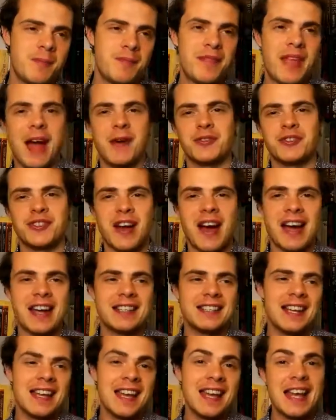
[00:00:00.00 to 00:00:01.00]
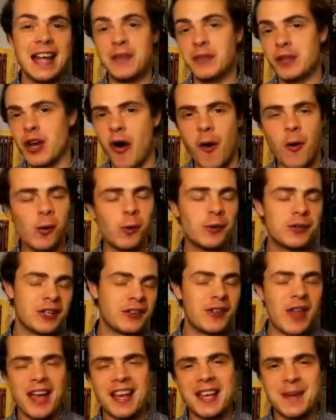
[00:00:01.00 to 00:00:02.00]
outside in the cold, and
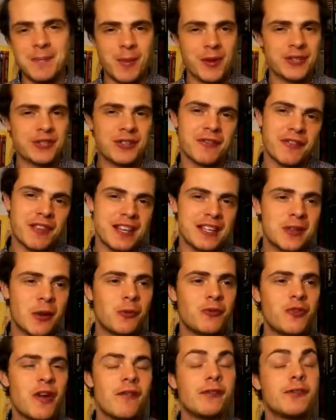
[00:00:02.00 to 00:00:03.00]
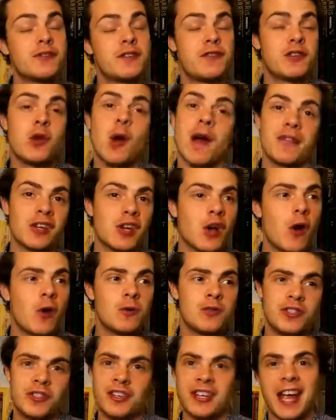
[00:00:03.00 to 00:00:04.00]
like in most of these old novels, if you go out in the
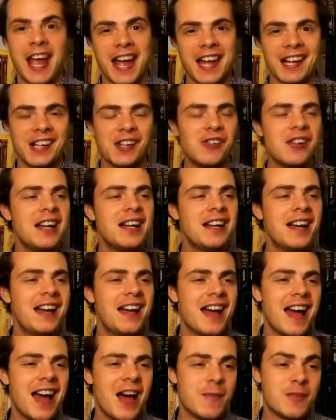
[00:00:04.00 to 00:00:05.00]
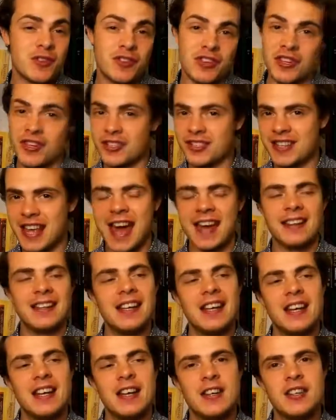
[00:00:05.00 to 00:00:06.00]
cold, you're going to get ill. So she does that,
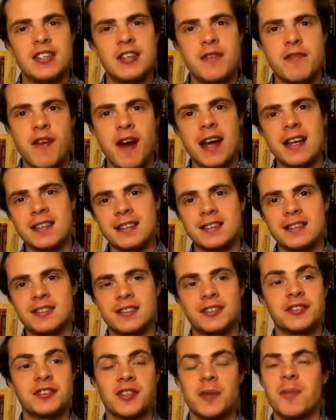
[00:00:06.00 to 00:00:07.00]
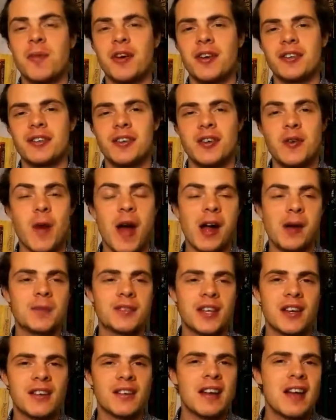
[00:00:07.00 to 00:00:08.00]
she finds someone who helps
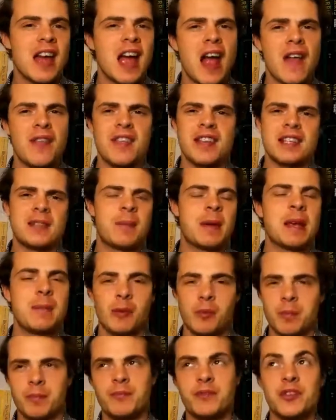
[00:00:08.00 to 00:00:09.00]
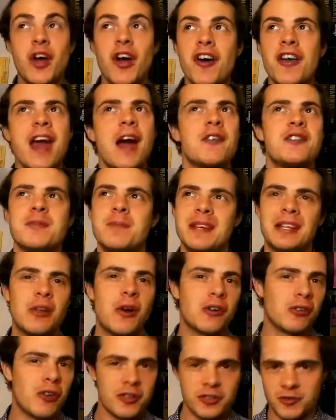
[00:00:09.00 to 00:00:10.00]
her, and these people turn out to be
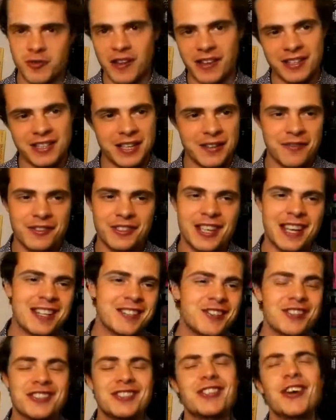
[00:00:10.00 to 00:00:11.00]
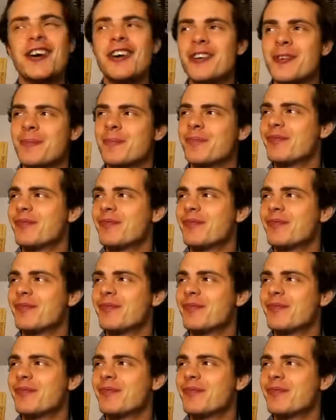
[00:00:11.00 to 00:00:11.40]
long-lost relatives. And it's just so